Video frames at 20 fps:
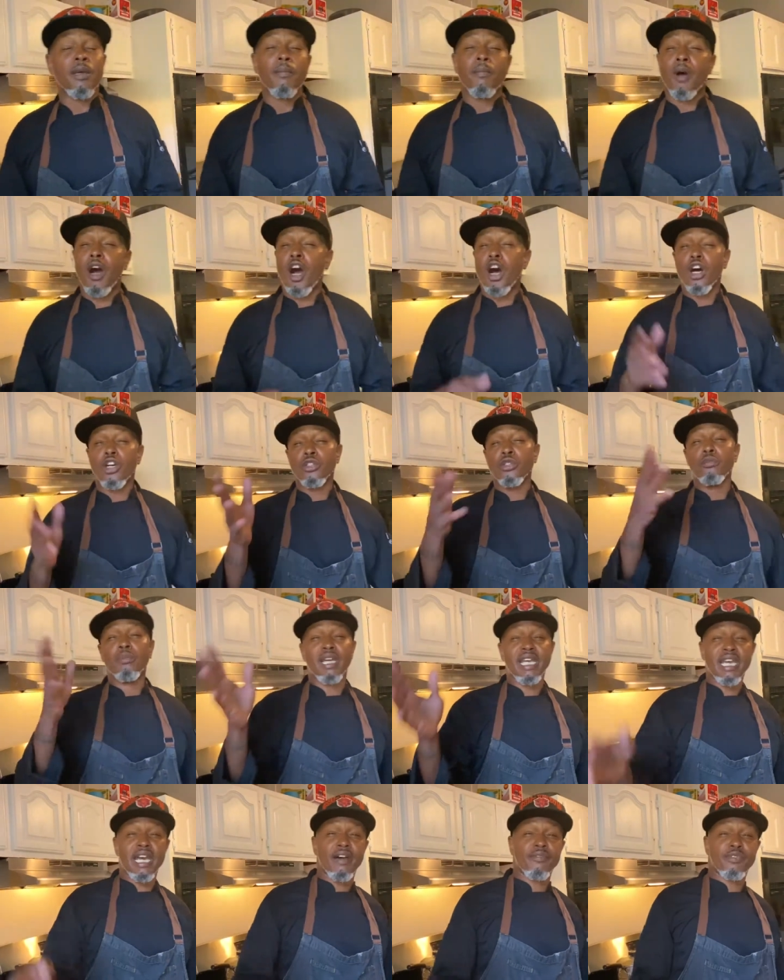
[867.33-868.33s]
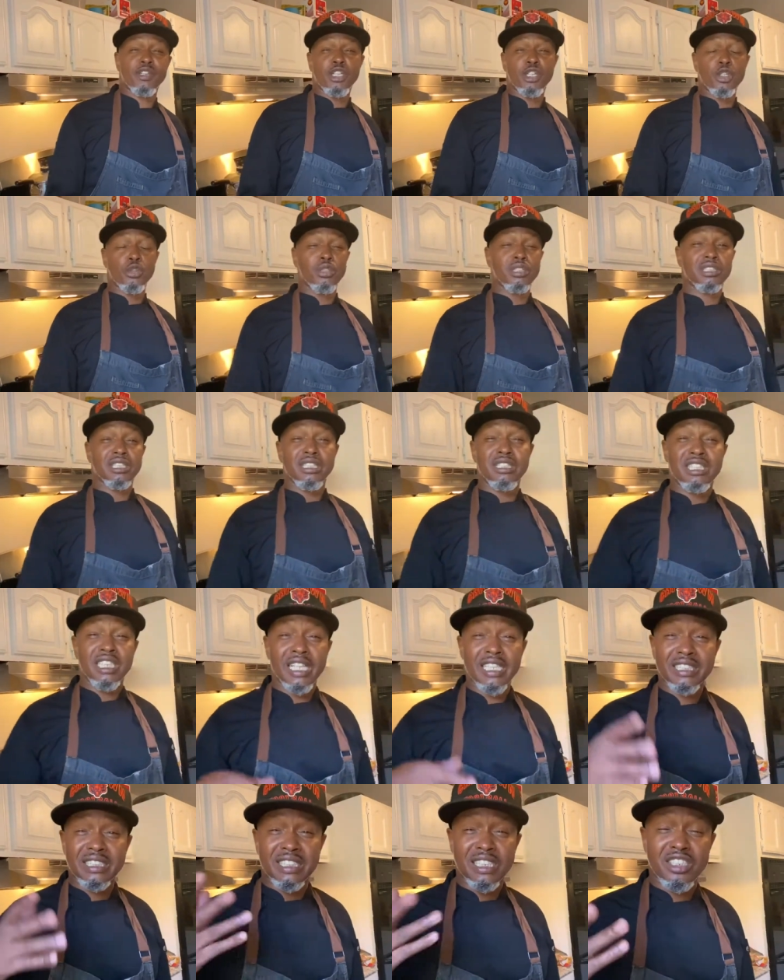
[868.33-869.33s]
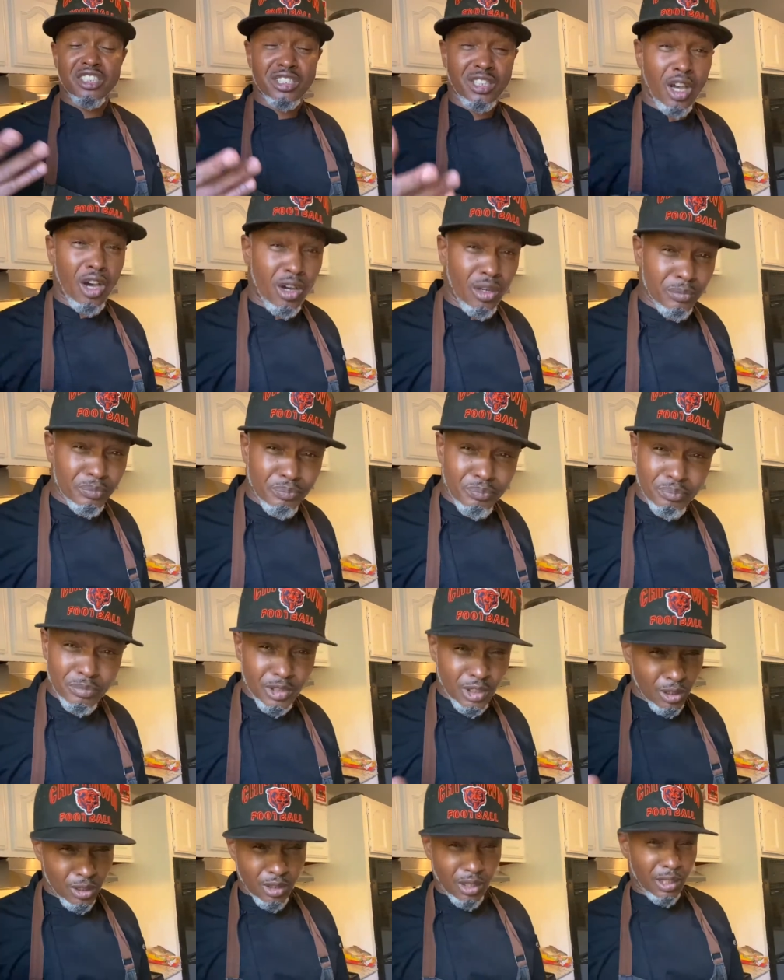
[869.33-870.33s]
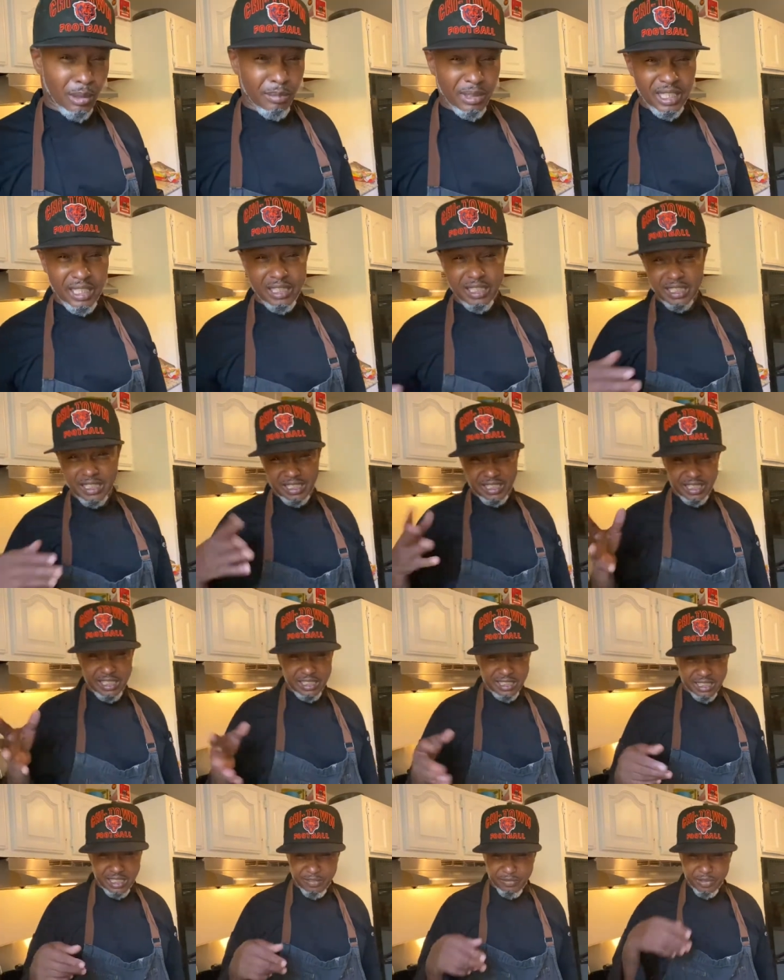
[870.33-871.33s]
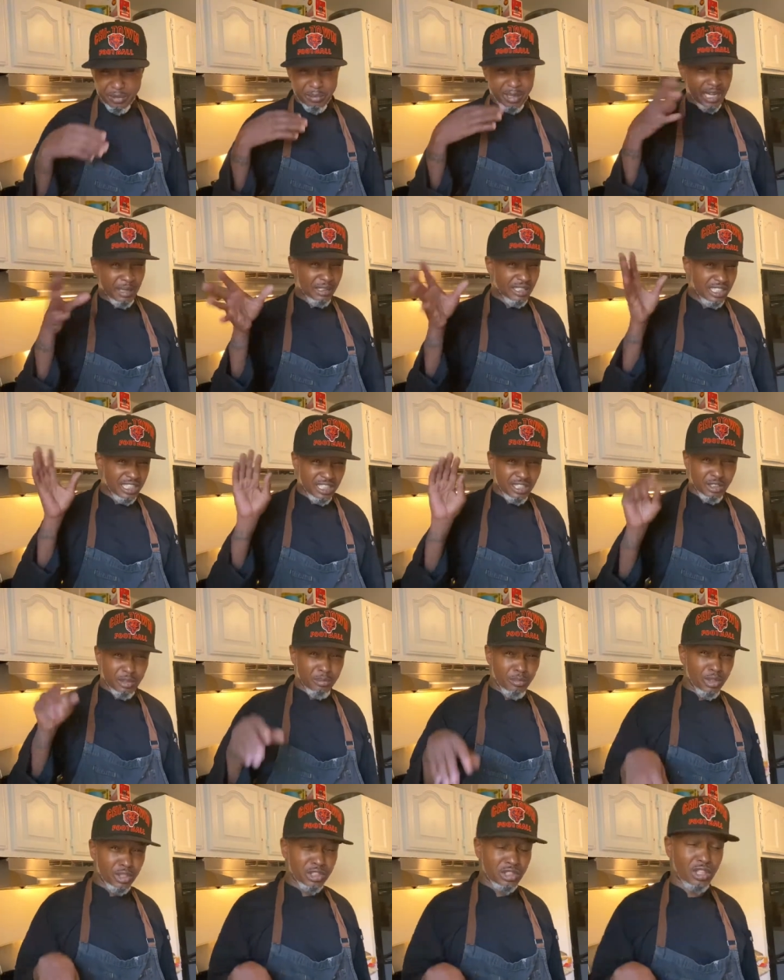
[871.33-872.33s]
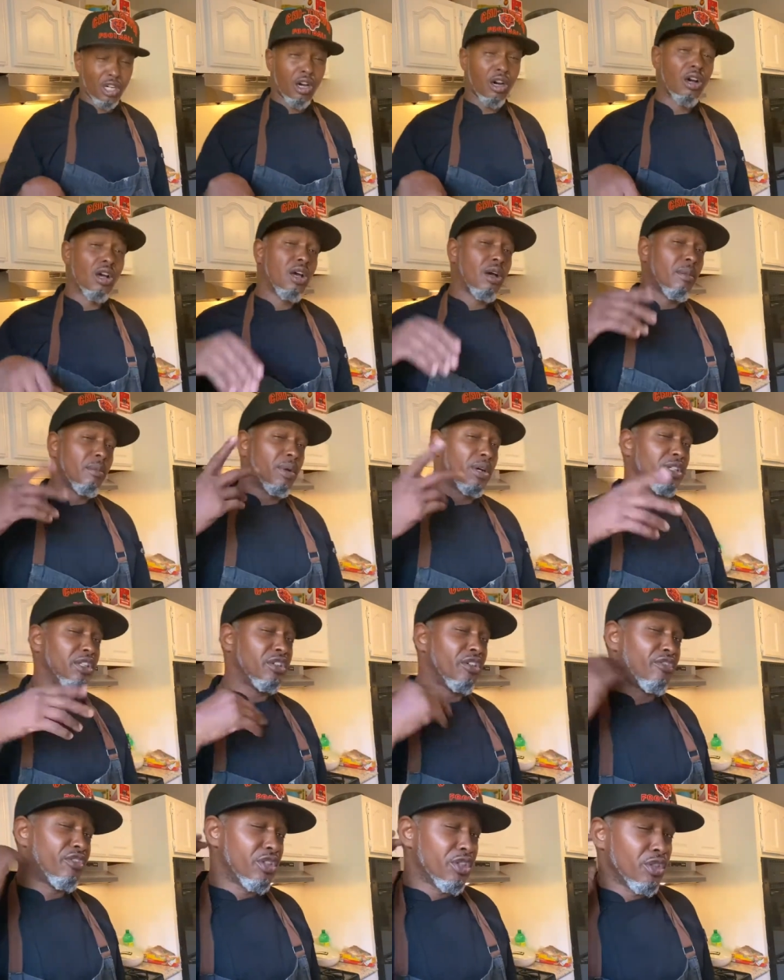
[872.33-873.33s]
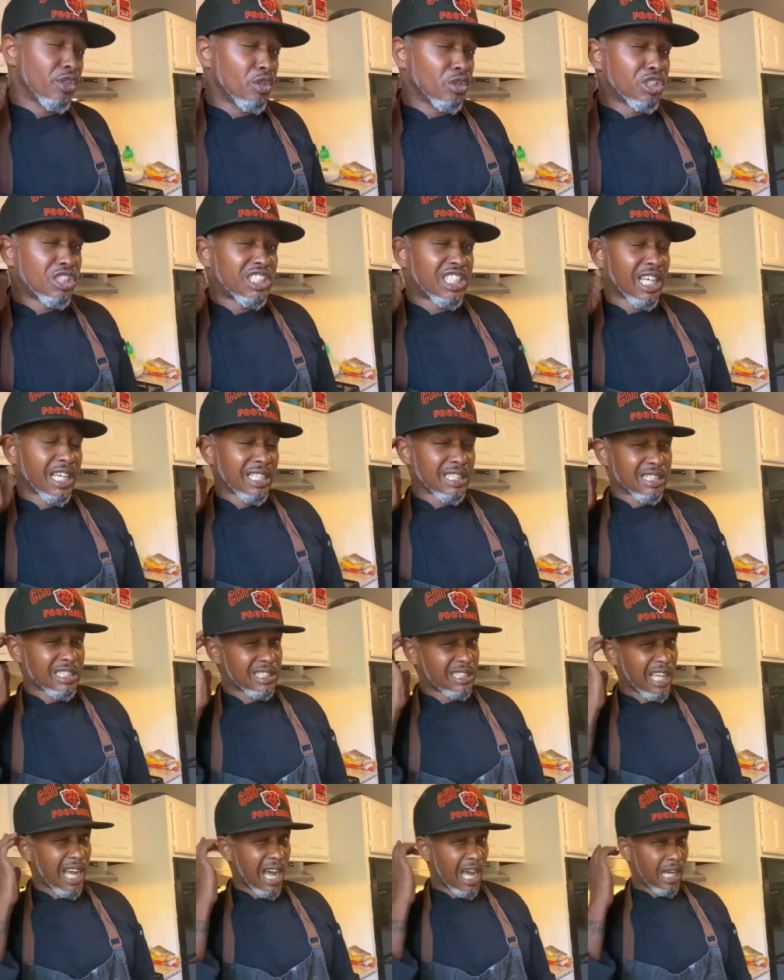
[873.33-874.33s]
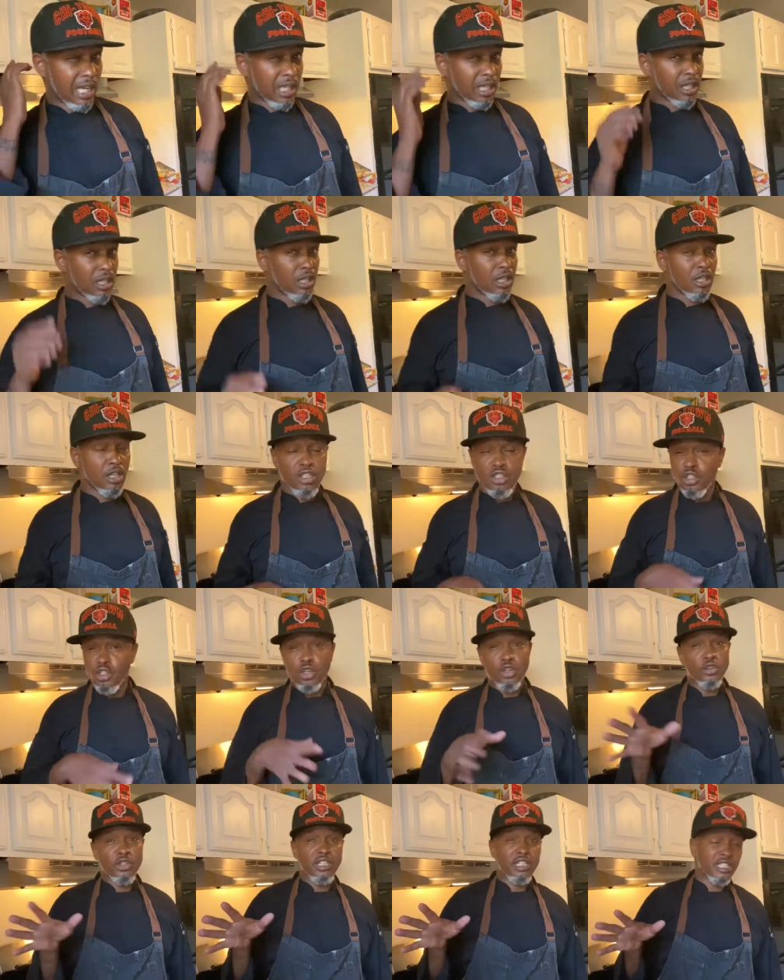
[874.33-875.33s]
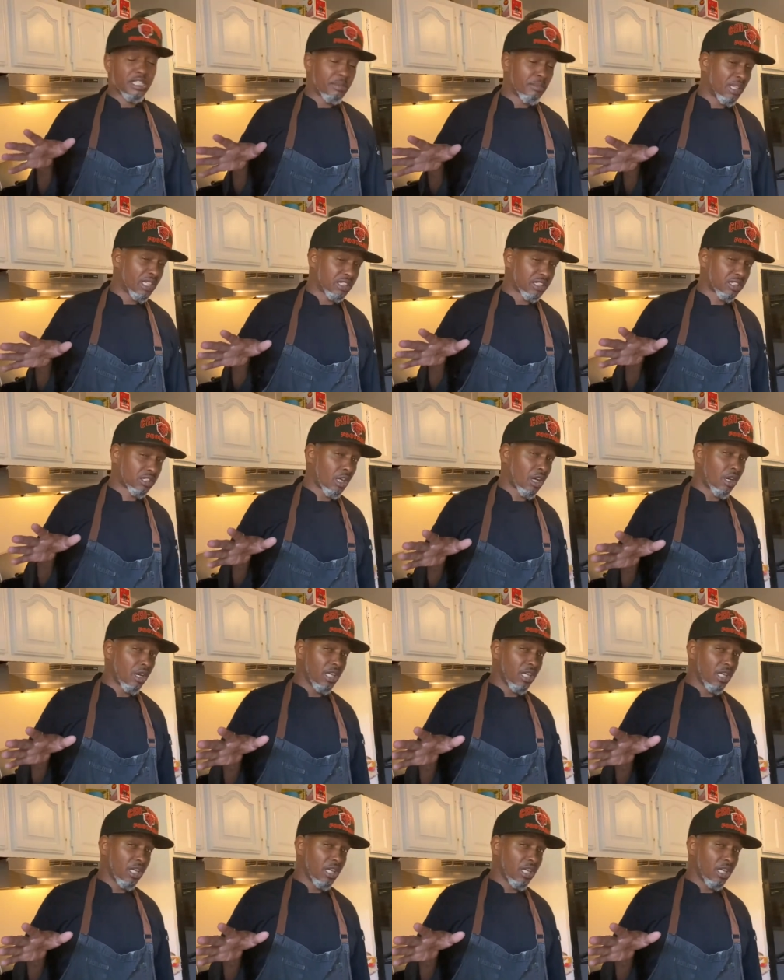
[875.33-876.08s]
All you may have to do is adjust the salt. You know what I mean? The seasoning. You might need a little more salt. But if you use chicken stock, you don't need as much salt